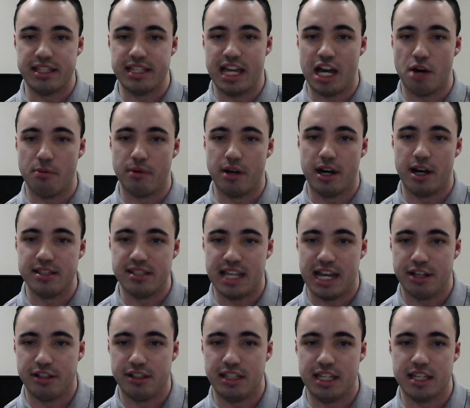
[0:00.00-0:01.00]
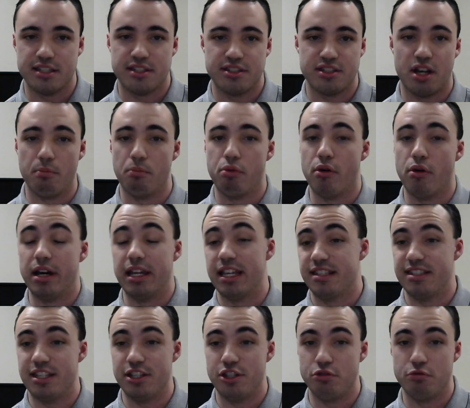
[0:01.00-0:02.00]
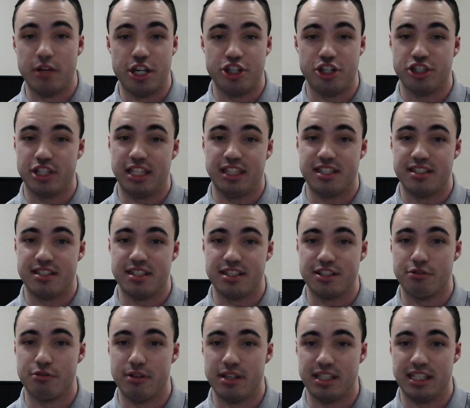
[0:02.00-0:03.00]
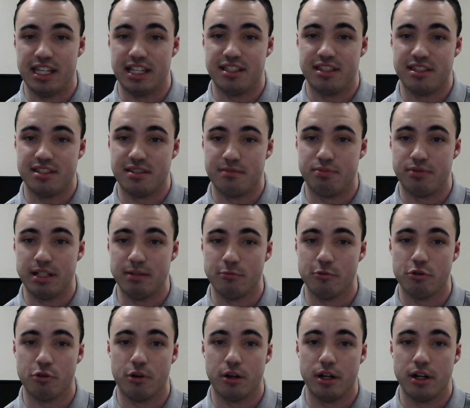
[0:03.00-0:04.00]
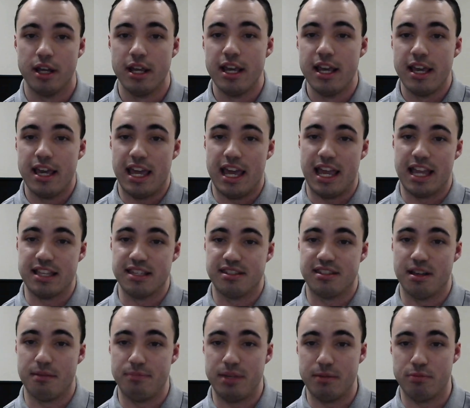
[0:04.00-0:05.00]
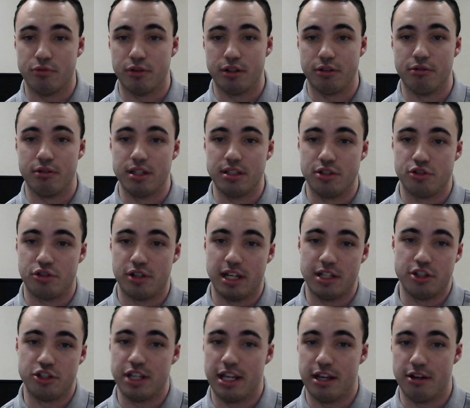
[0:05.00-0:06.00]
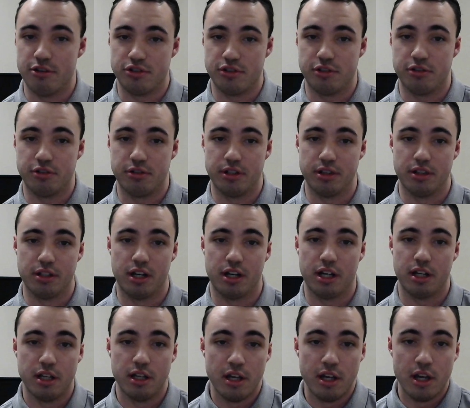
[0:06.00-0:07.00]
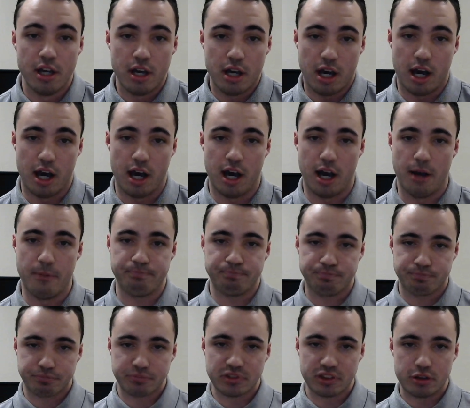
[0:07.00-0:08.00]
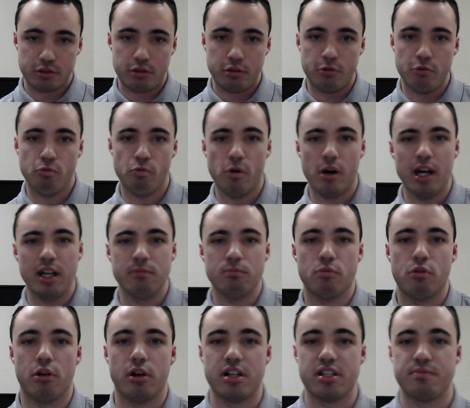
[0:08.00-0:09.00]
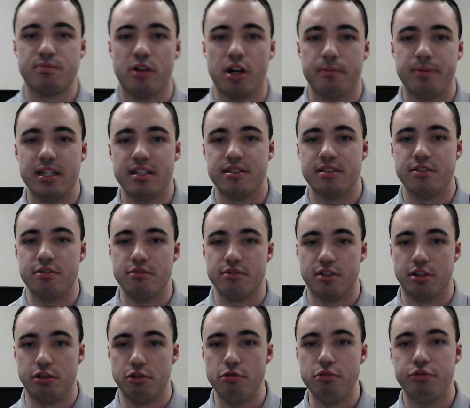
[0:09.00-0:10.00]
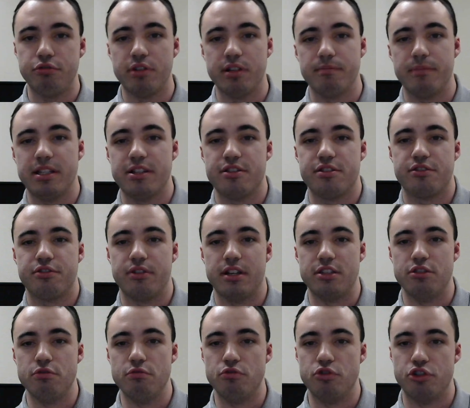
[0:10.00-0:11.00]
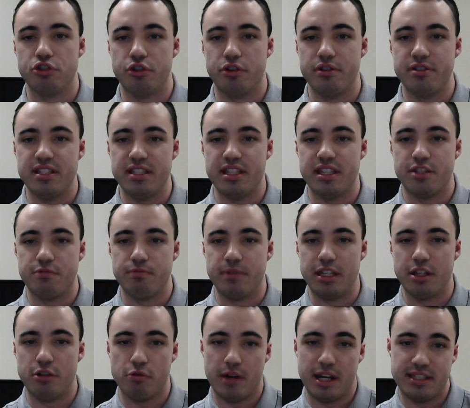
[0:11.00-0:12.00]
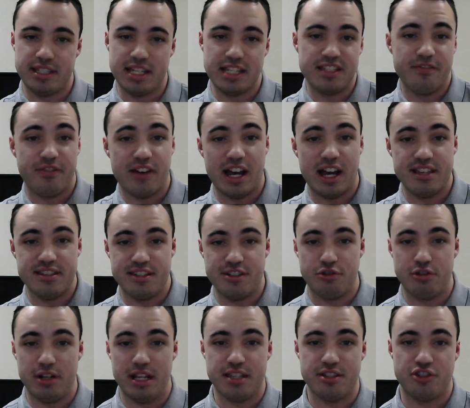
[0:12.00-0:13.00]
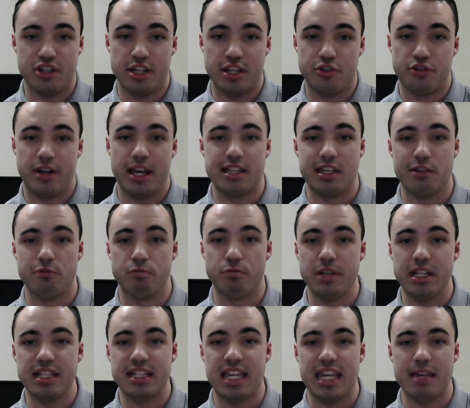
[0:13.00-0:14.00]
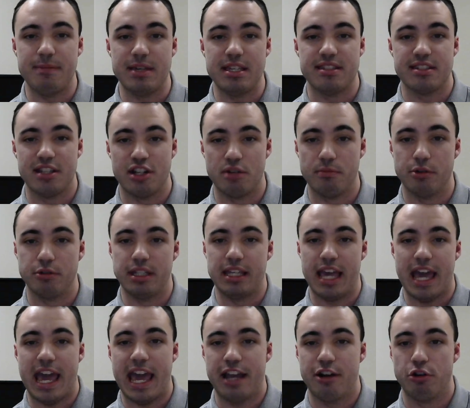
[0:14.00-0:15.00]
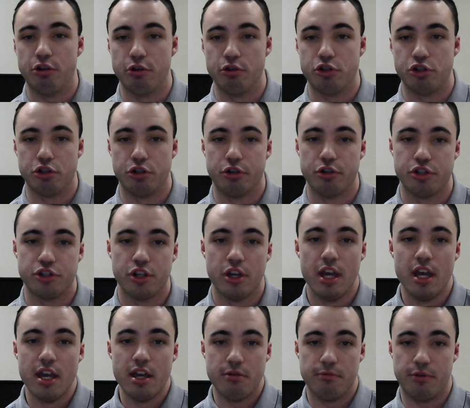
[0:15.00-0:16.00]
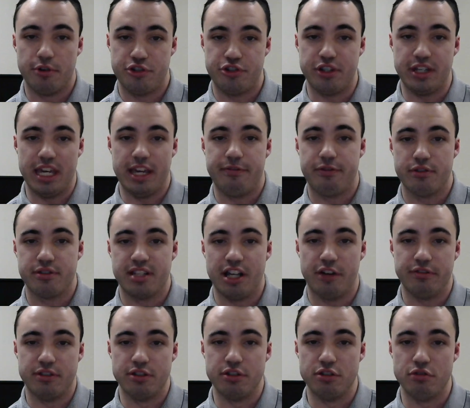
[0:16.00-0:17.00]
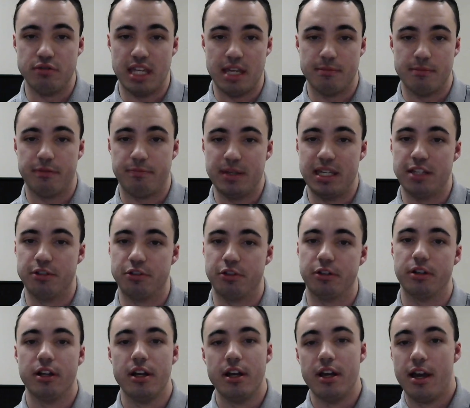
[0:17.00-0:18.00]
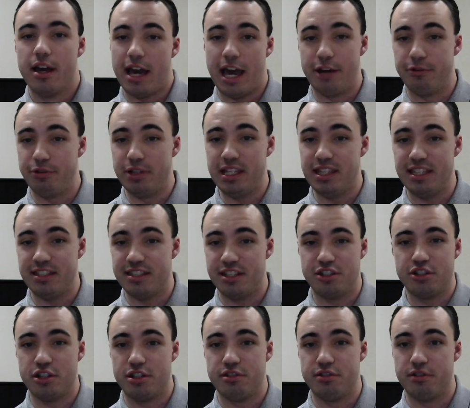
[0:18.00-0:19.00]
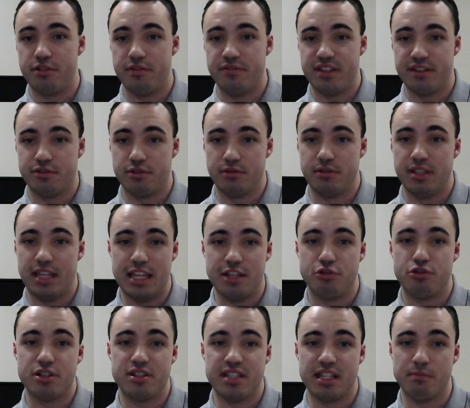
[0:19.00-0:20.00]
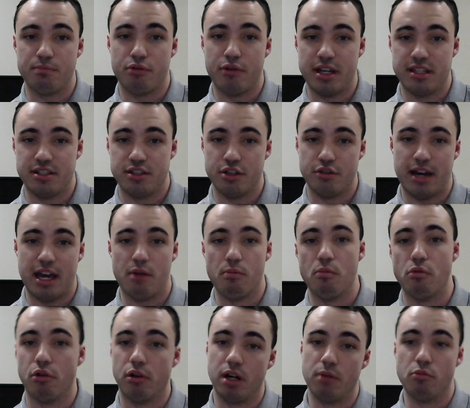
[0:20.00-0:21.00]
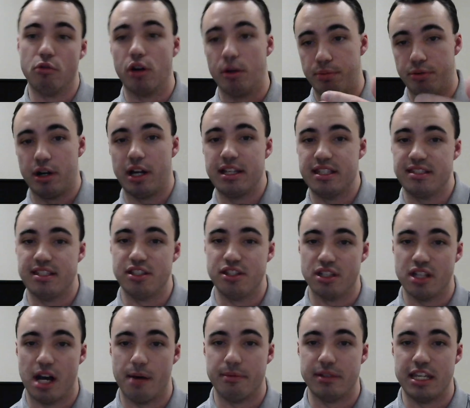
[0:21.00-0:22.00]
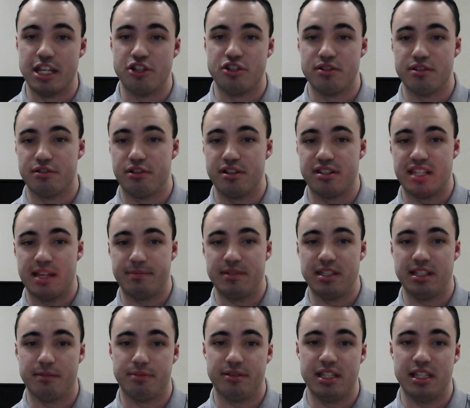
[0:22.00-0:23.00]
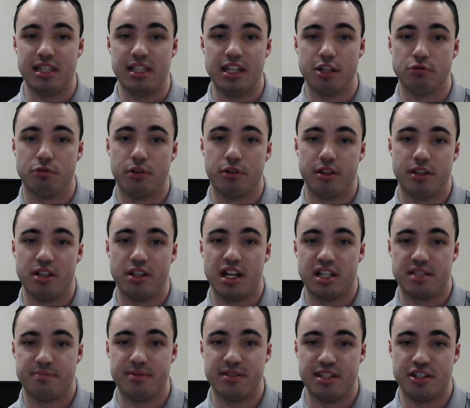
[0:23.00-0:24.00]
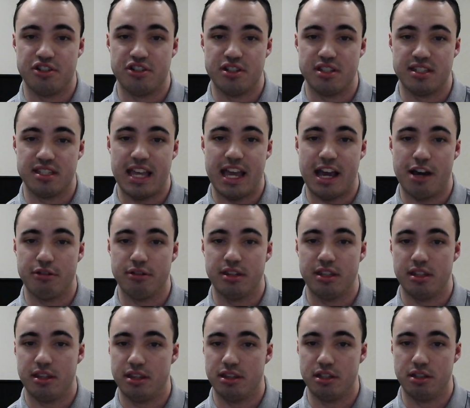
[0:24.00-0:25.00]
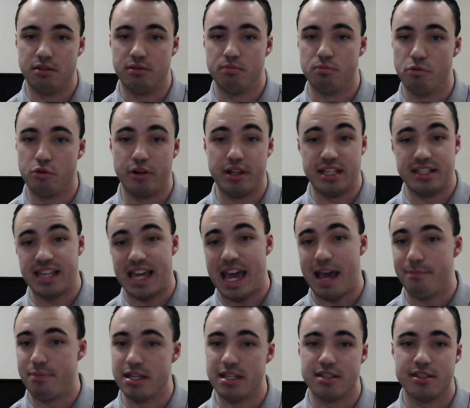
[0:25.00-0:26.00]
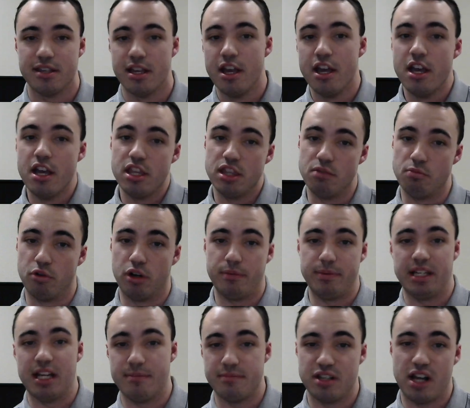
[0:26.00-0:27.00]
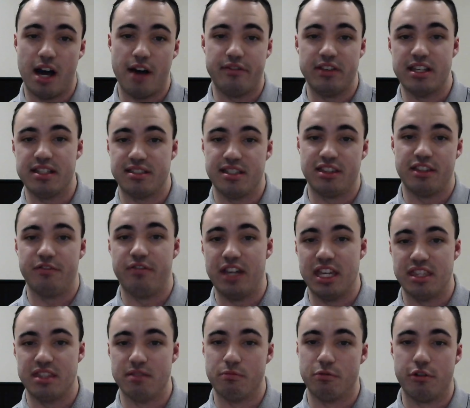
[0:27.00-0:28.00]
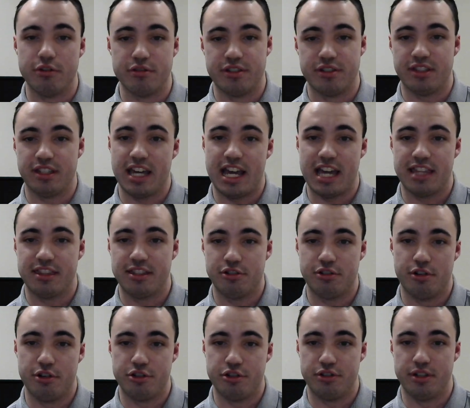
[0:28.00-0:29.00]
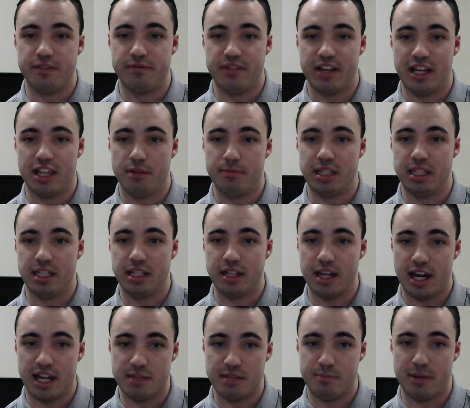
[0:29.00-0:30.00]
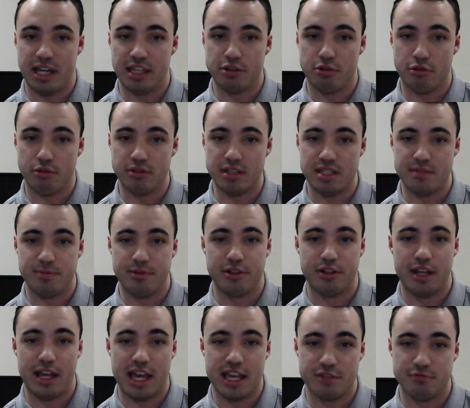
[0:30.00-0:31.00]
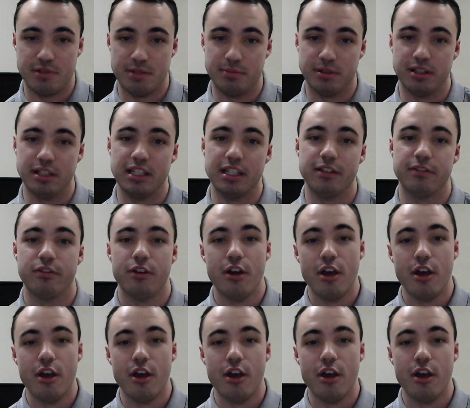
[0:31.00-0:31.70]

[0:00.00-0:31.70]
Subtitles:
now, but undoubtedly at some point a situation like this is going to get to the Supreme Court, and some people are going to try to challenge the current law. One more small piece of news. A Lutheran minister in New Jersey this week who identifies as transgender had a renaming ceremony at her church where she gave herself the new name of Peter. I really think this just serves as an interesting point to note how more and more Protestant denominations are accepting completely unorthodox positions, and how the more this happens, the more it becomes obvious that the faith and morals of the Catholic Church are infallibly guided by the Holy Spirit as we believe.